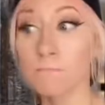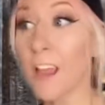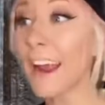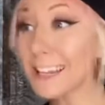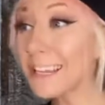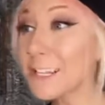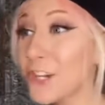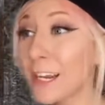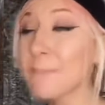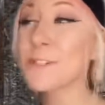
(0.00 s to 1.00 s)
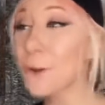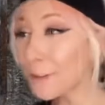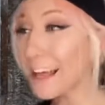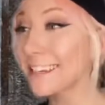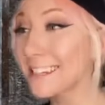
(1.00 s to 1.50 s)
Hi, Lily John. I'm so
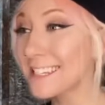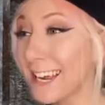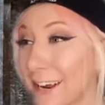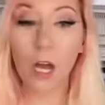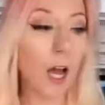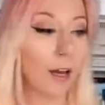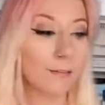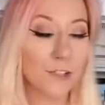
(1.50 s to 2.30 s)
glad to see you. Uh-uh.